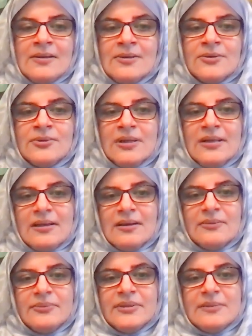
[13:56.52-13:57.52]
O
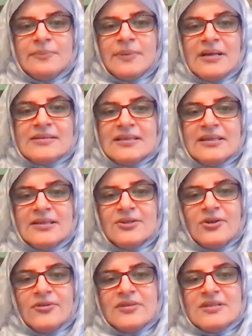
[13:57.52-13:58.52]
Allah, with the passing
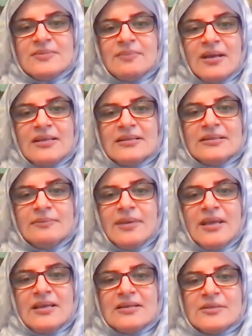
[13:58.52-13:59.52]
of this month,
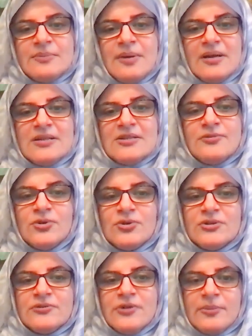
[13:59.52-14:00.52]
make us pass
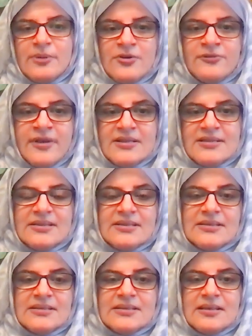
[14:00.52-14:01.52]
forth from our
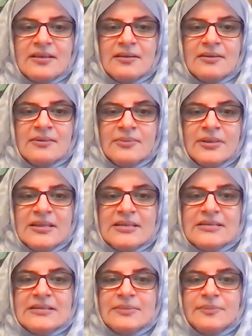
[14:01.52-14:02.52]
offenses. With
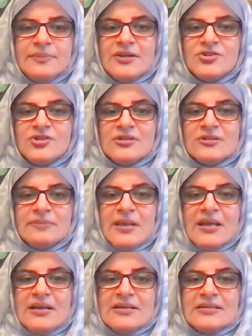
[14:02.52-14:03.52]
its departure,
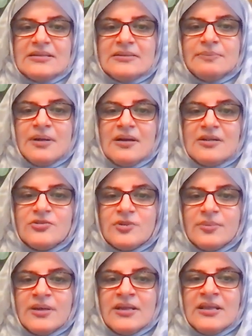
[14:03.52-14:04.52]
make us depart from our